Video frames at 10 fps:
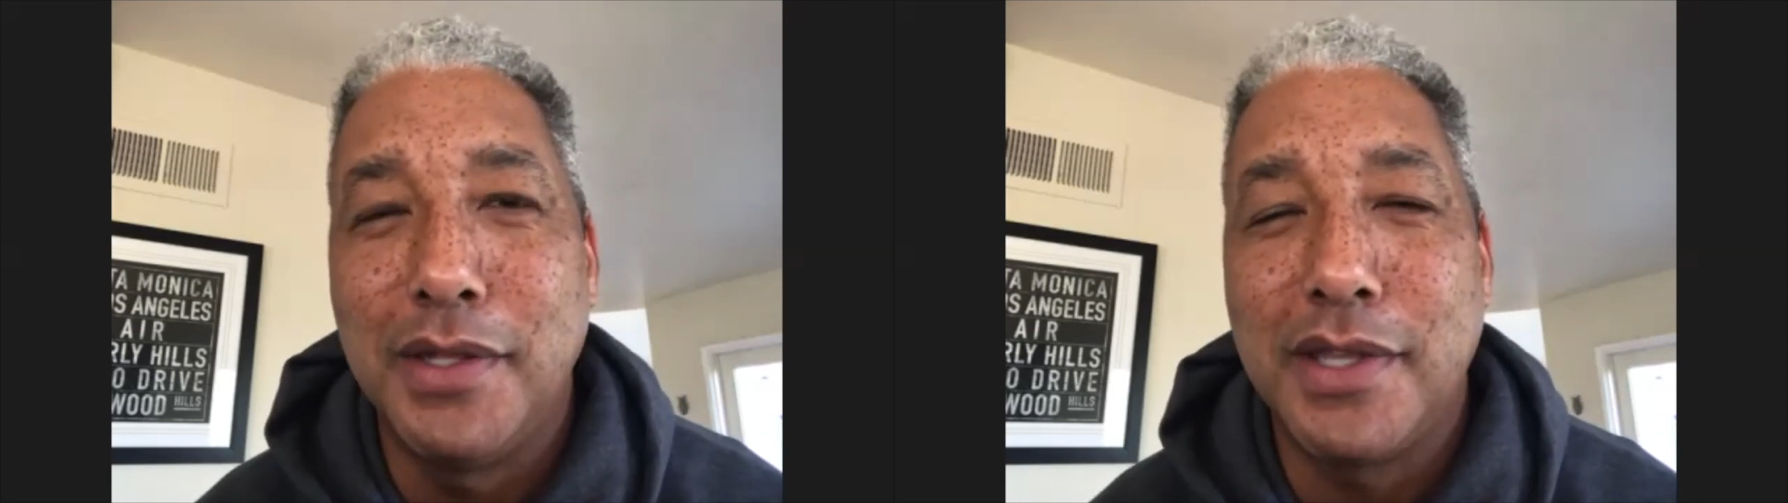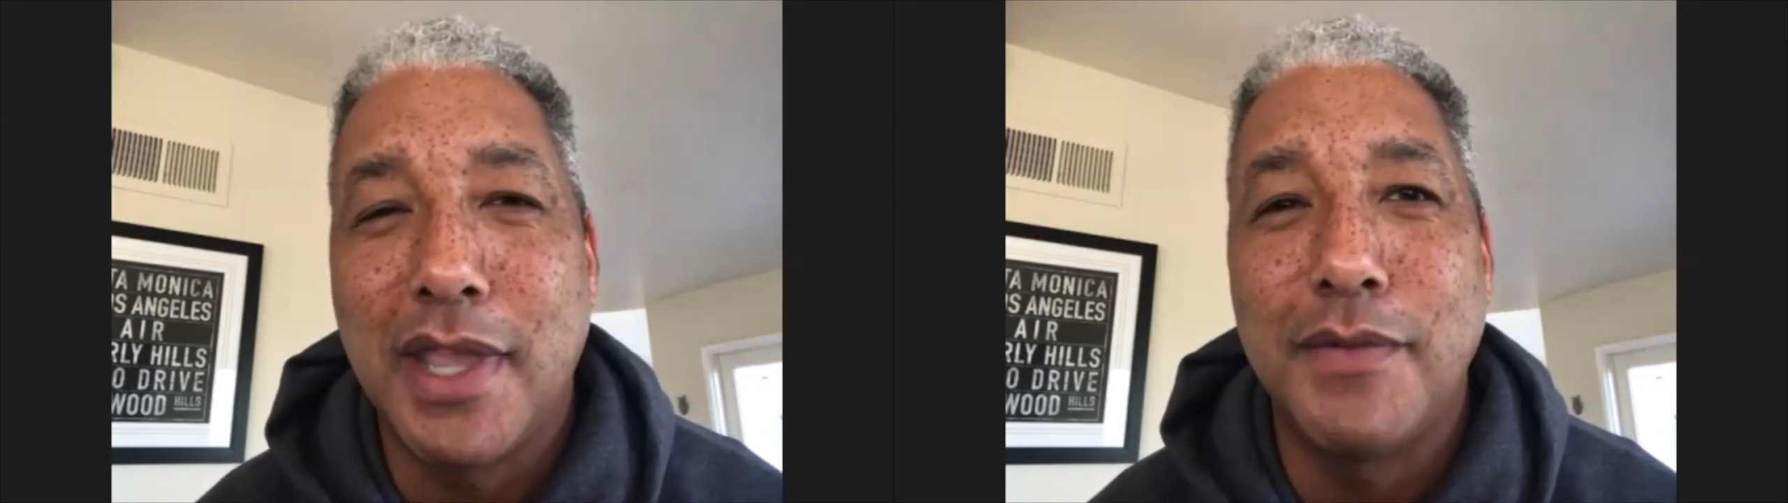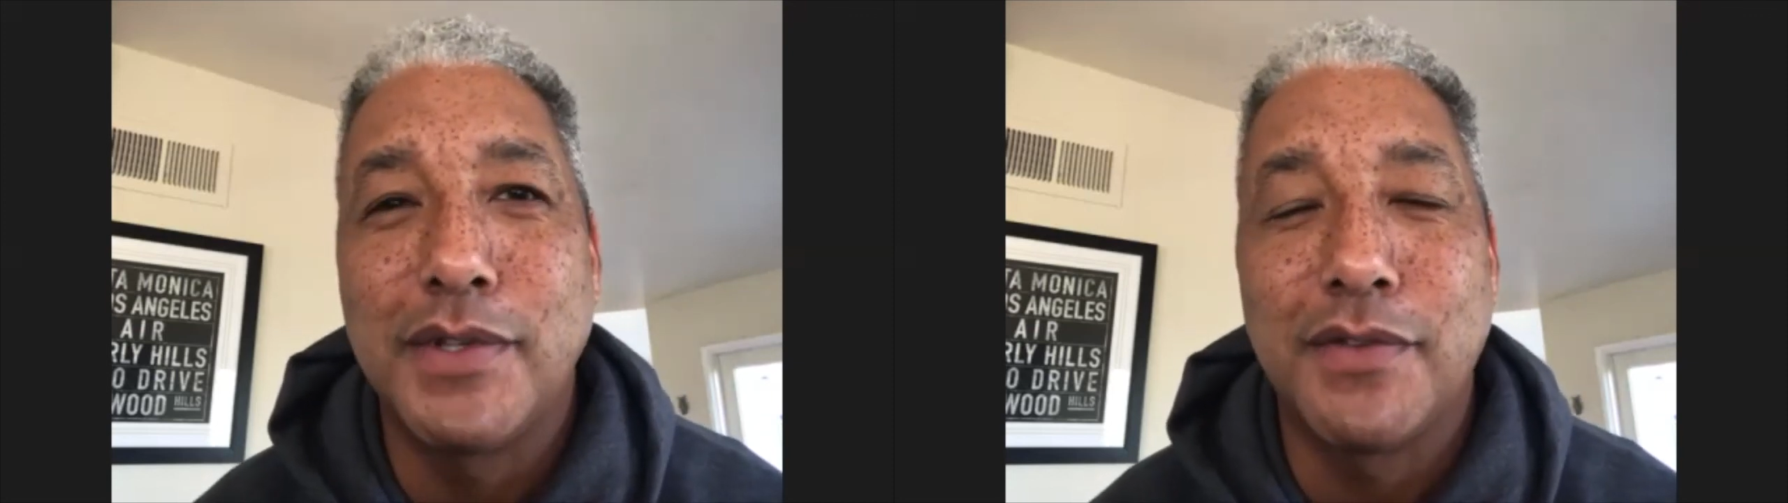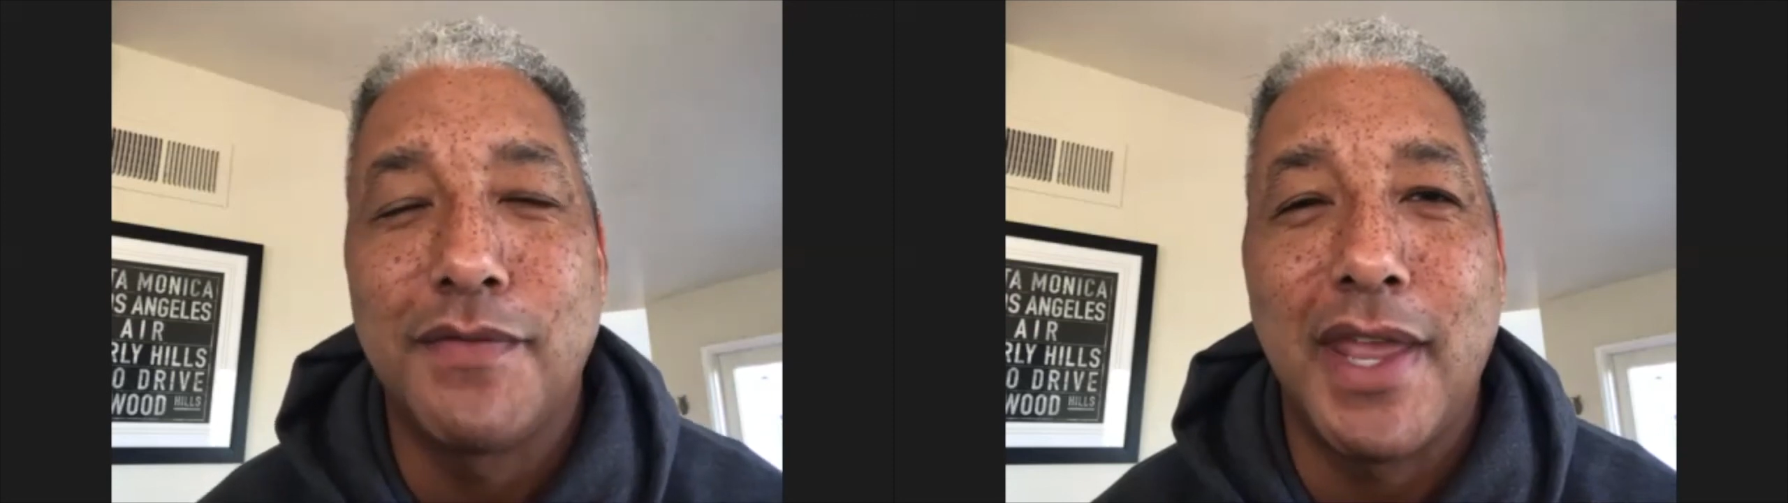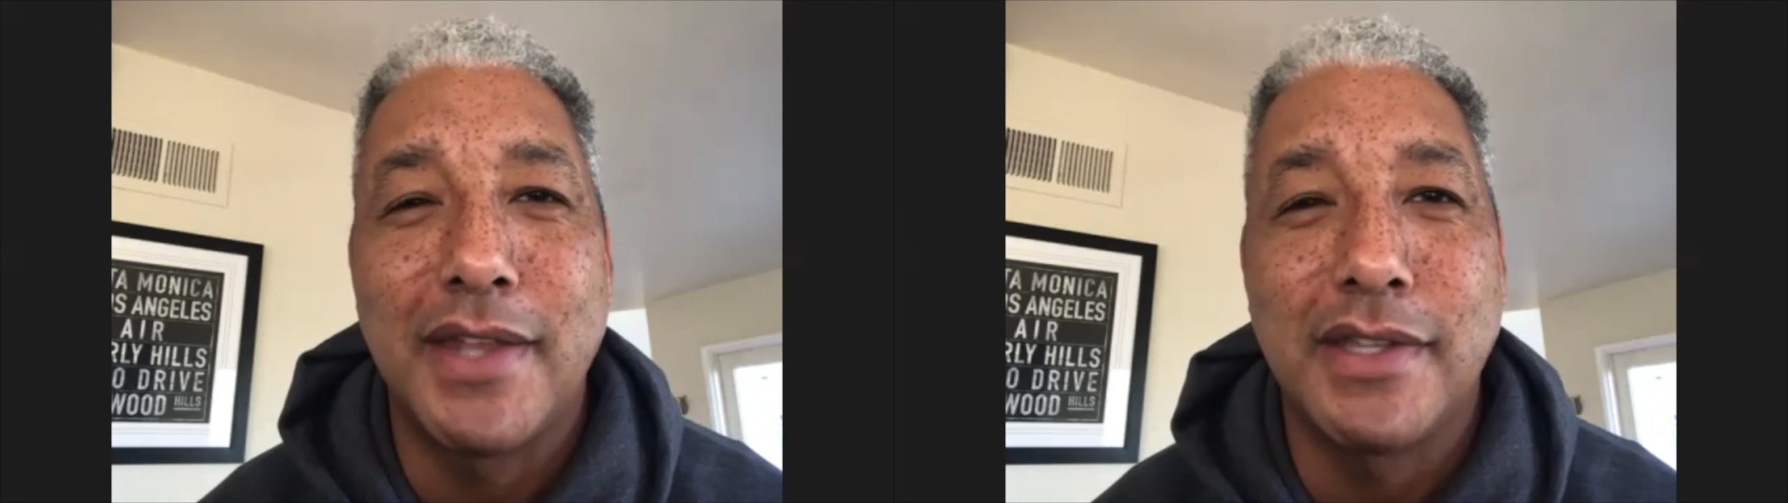Kevin
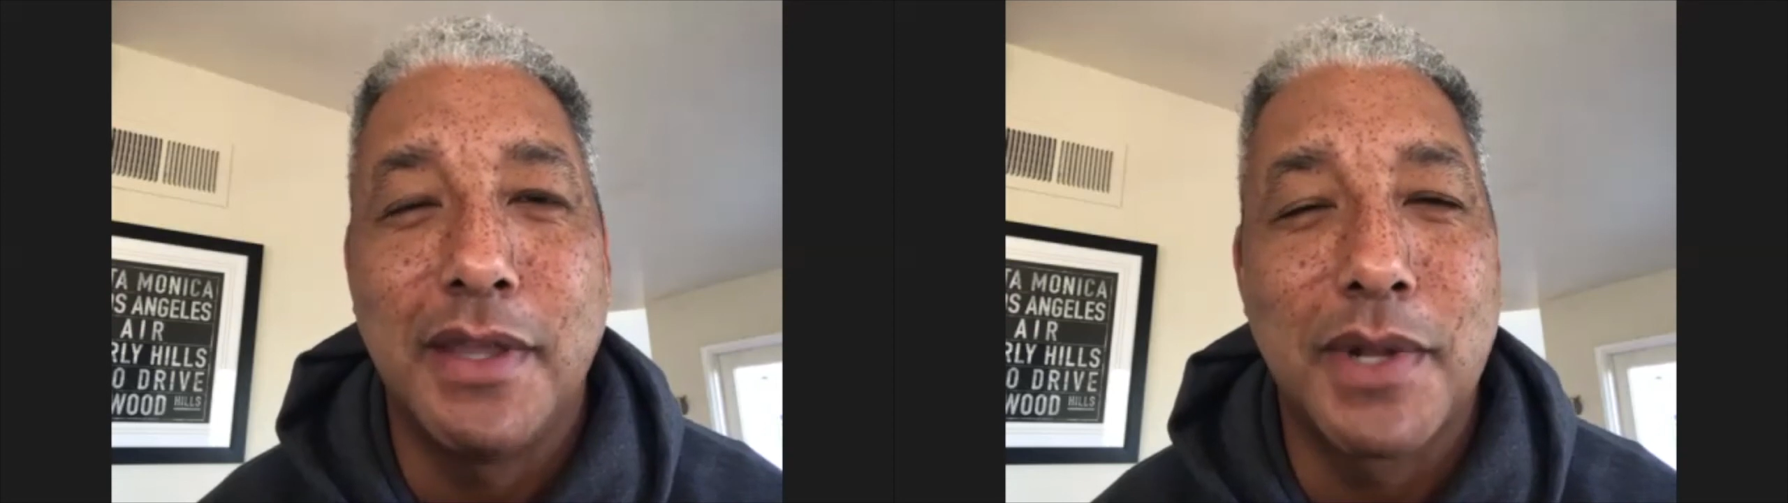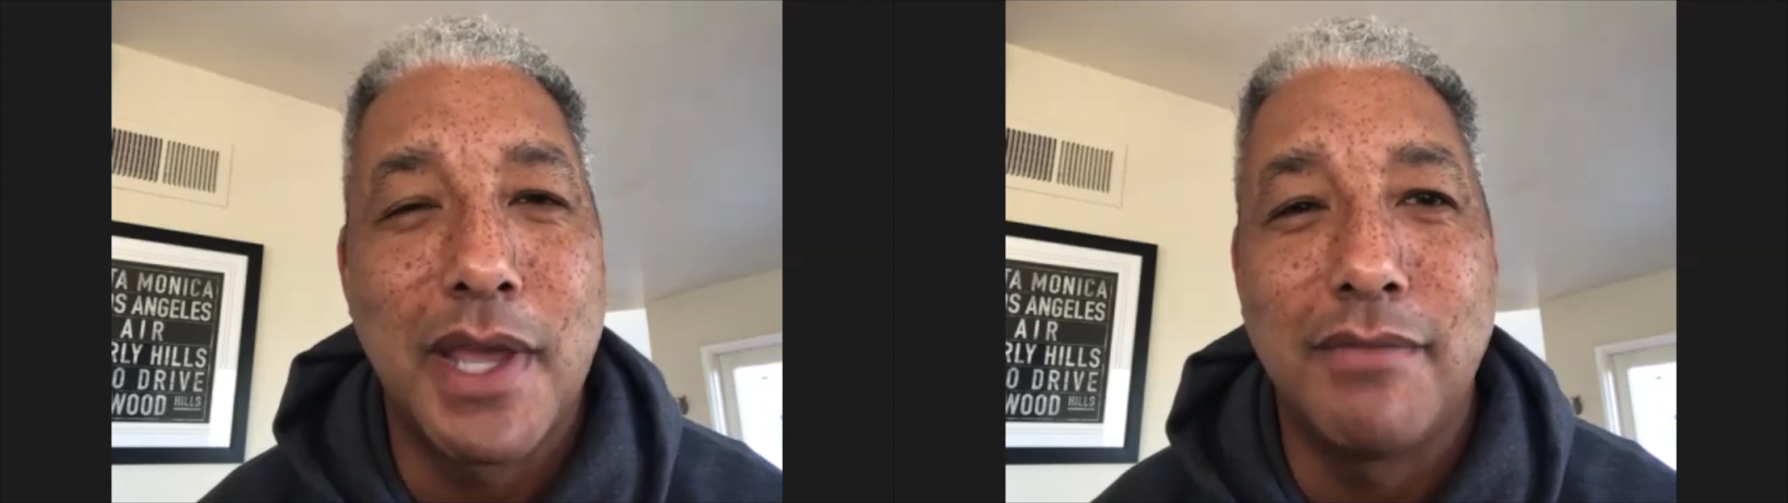Stefanski, but